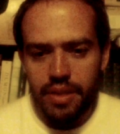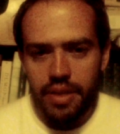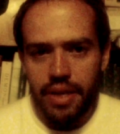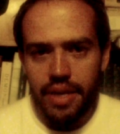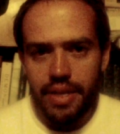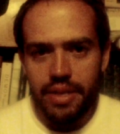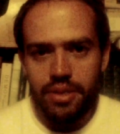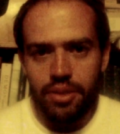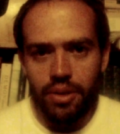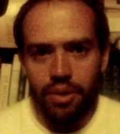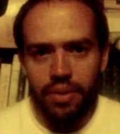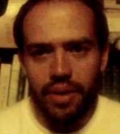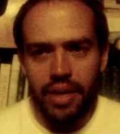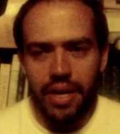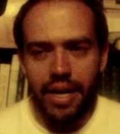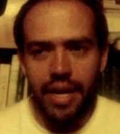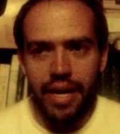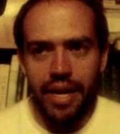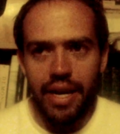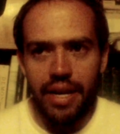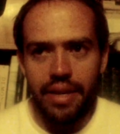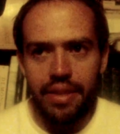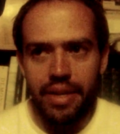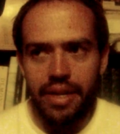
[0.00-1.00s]
he told that
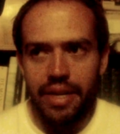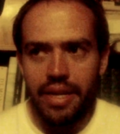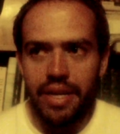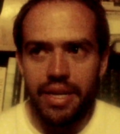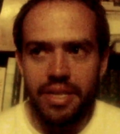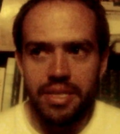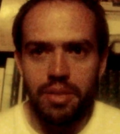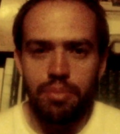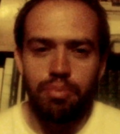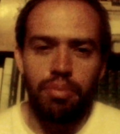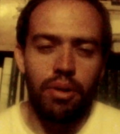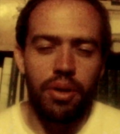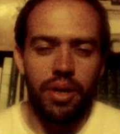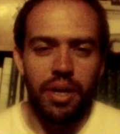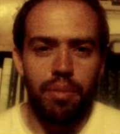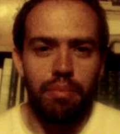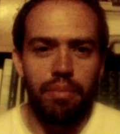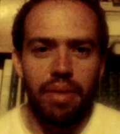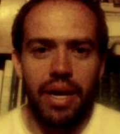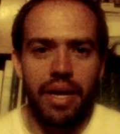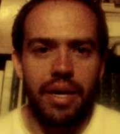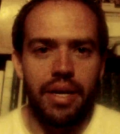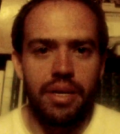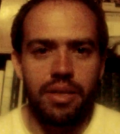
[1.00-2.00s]
guy that he has to park at
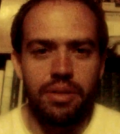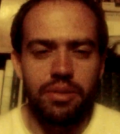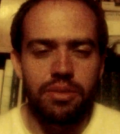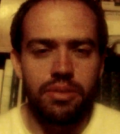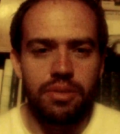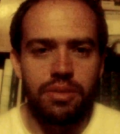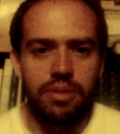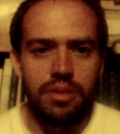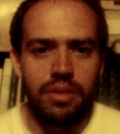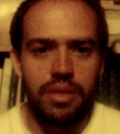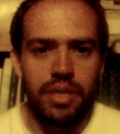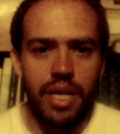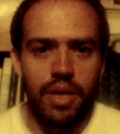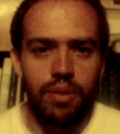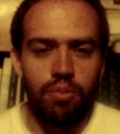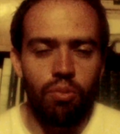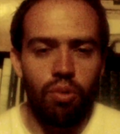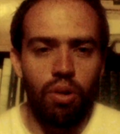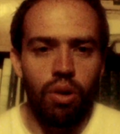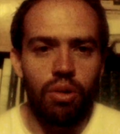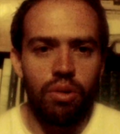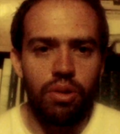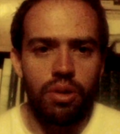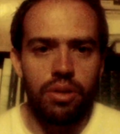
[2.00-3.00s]
my house and
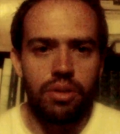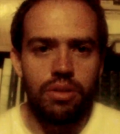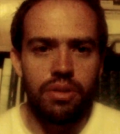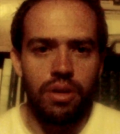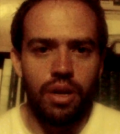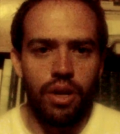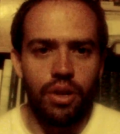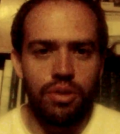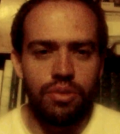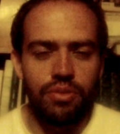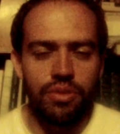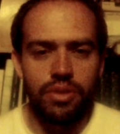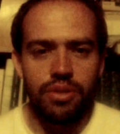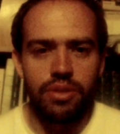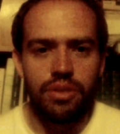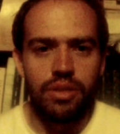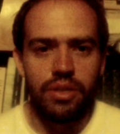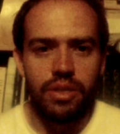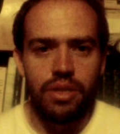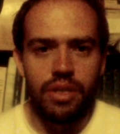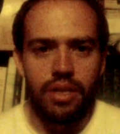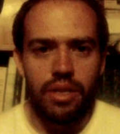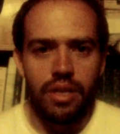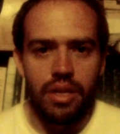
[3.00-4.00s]
walk over,
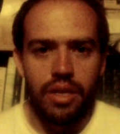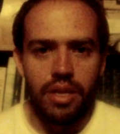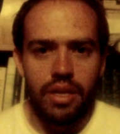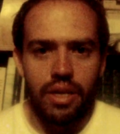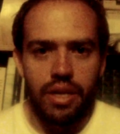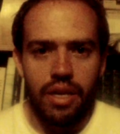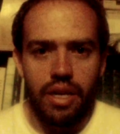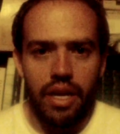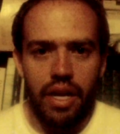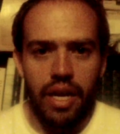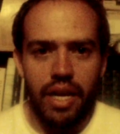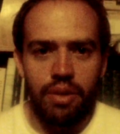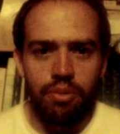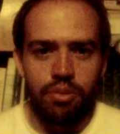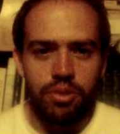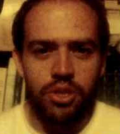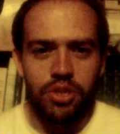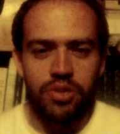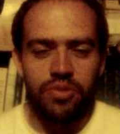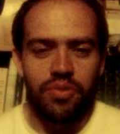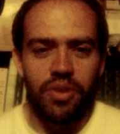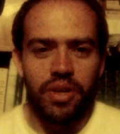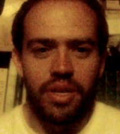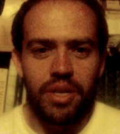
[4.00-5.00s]
and it was
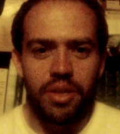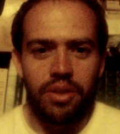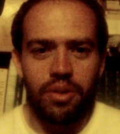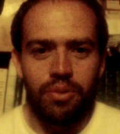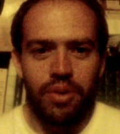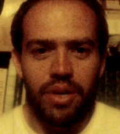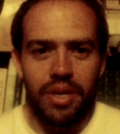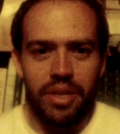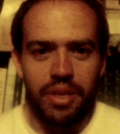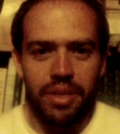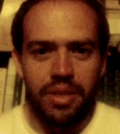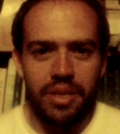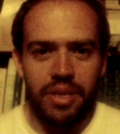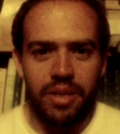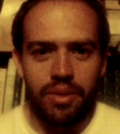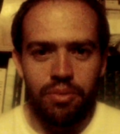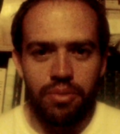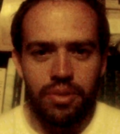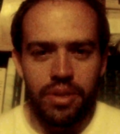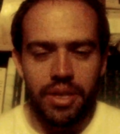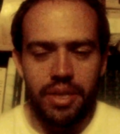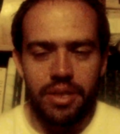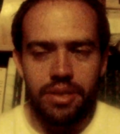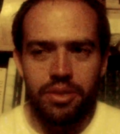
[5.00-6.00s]
just funny the way the thing
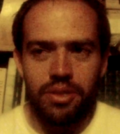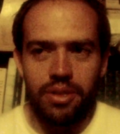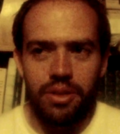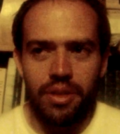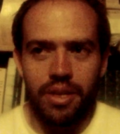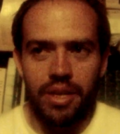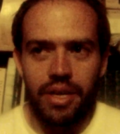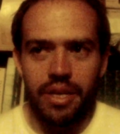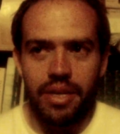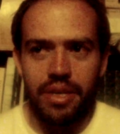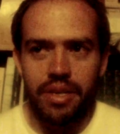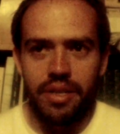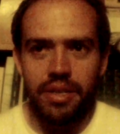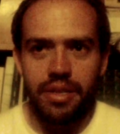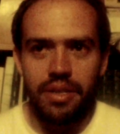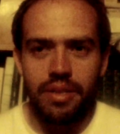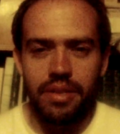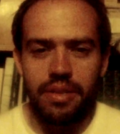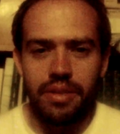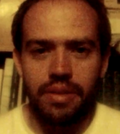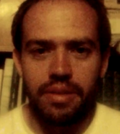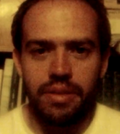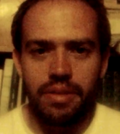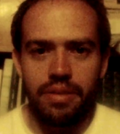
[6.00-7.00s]
went. So like
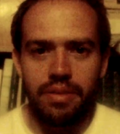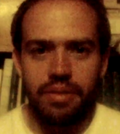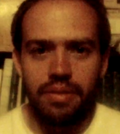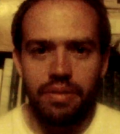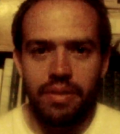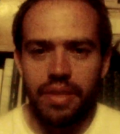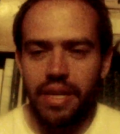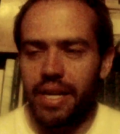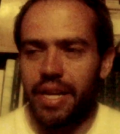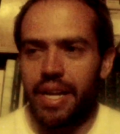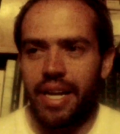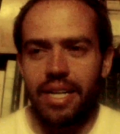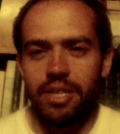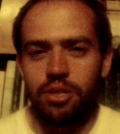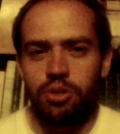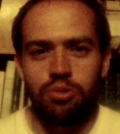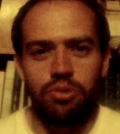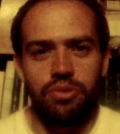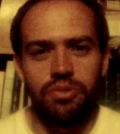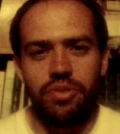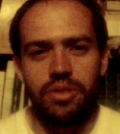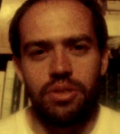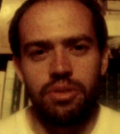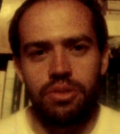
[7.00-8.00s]
that guy
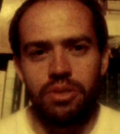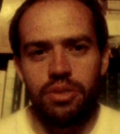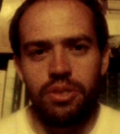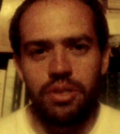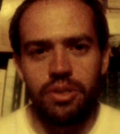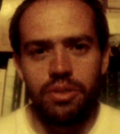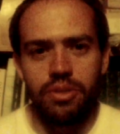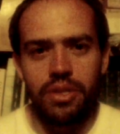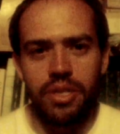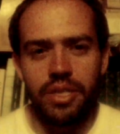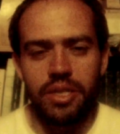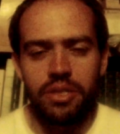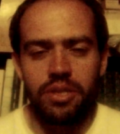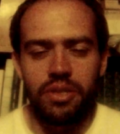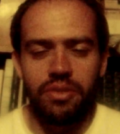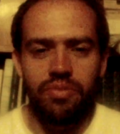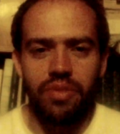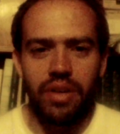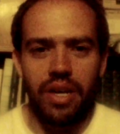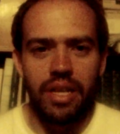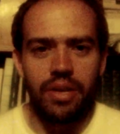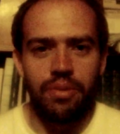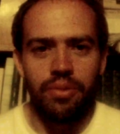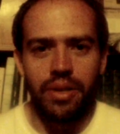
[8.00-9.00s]
just refused to do it, and so
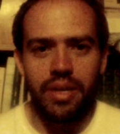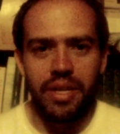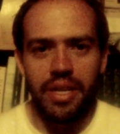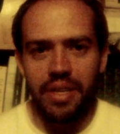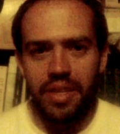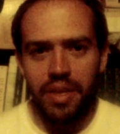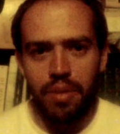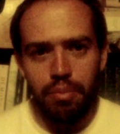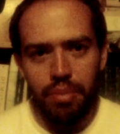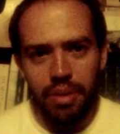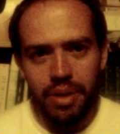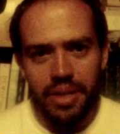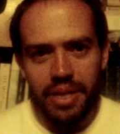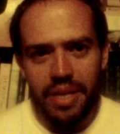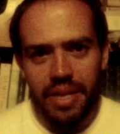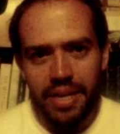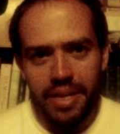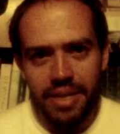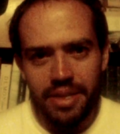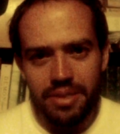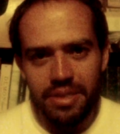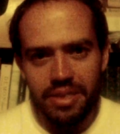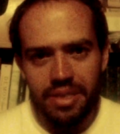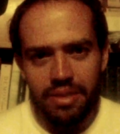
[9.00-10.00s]
finally one day they butted
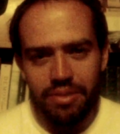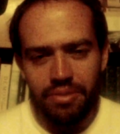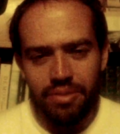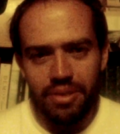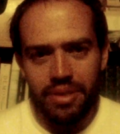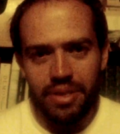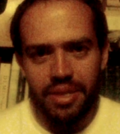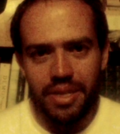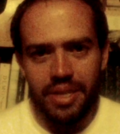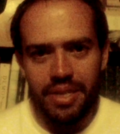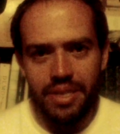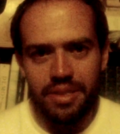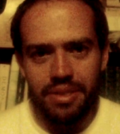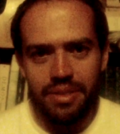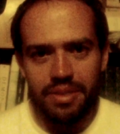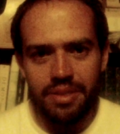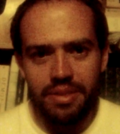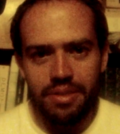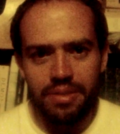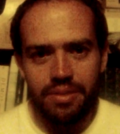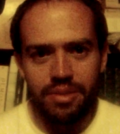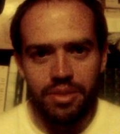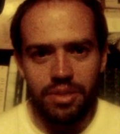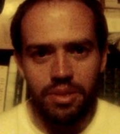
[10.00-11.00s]
heads over it, and
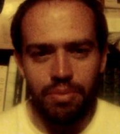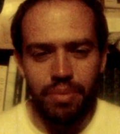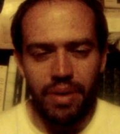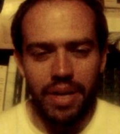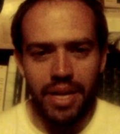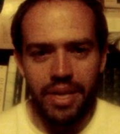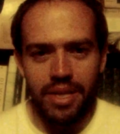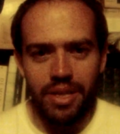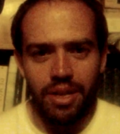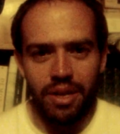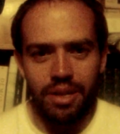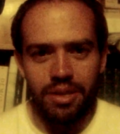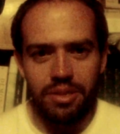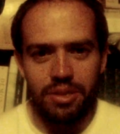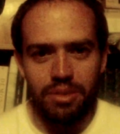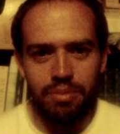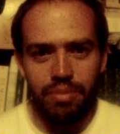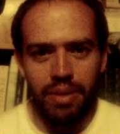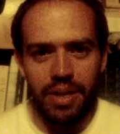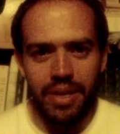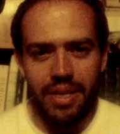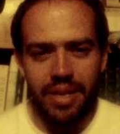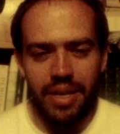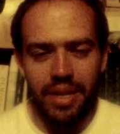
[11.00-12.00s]
somebody had to call
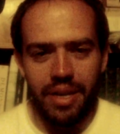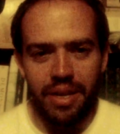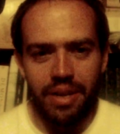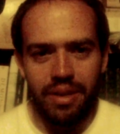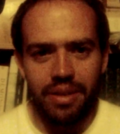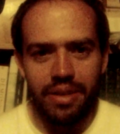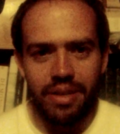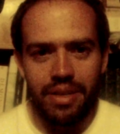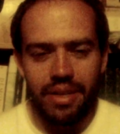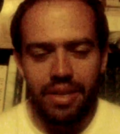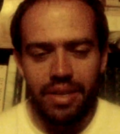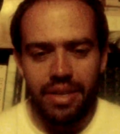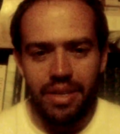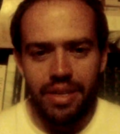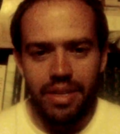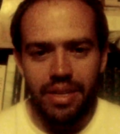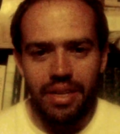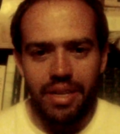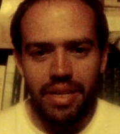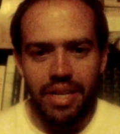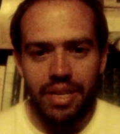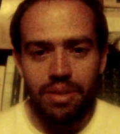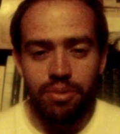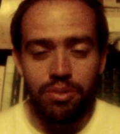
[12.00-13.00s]
somebody out,
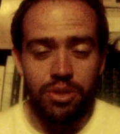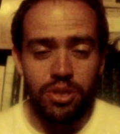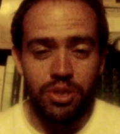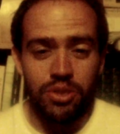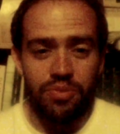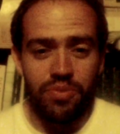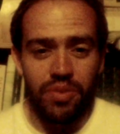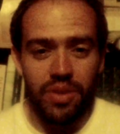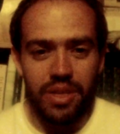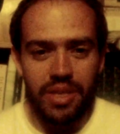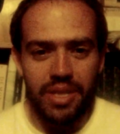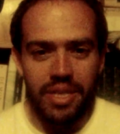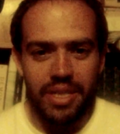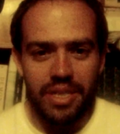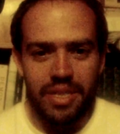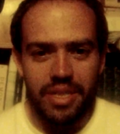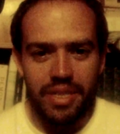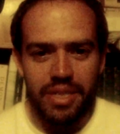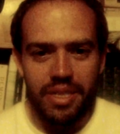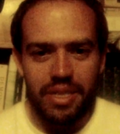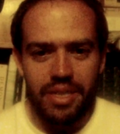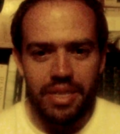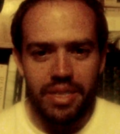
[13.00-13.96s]
and it was just funny